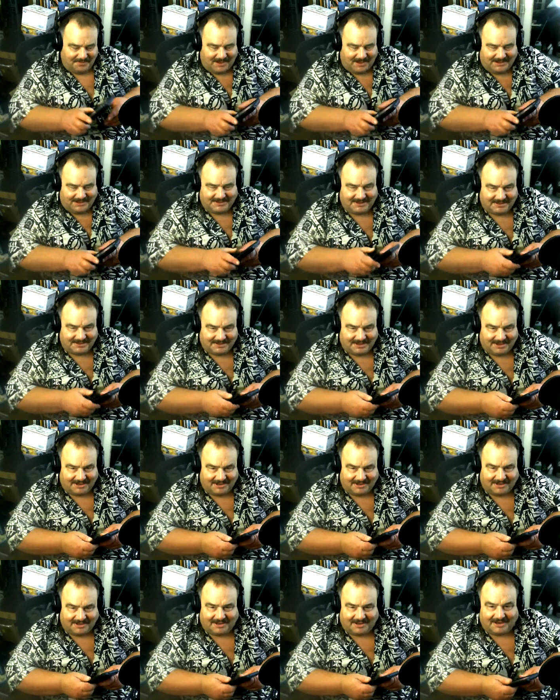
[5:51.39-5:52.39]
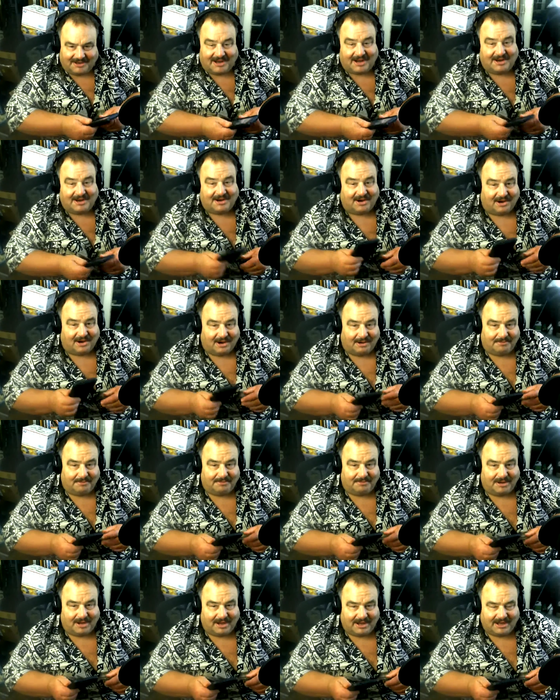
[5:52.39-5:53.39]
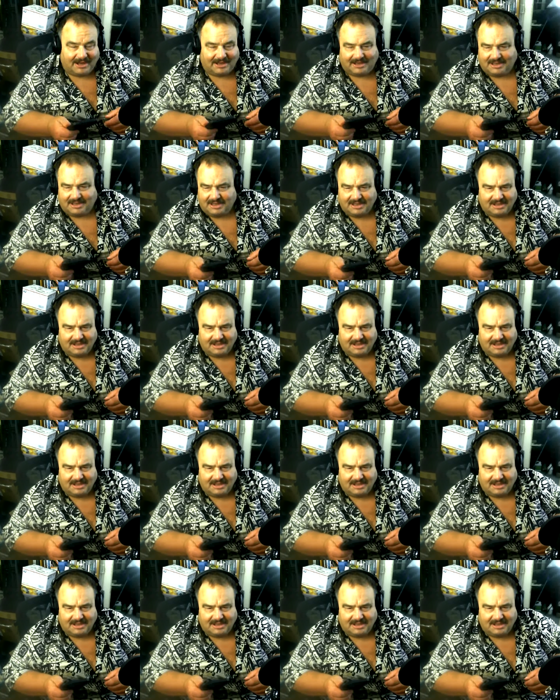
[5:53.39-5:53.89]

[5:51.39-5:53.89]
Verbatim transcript: I sit there and I call my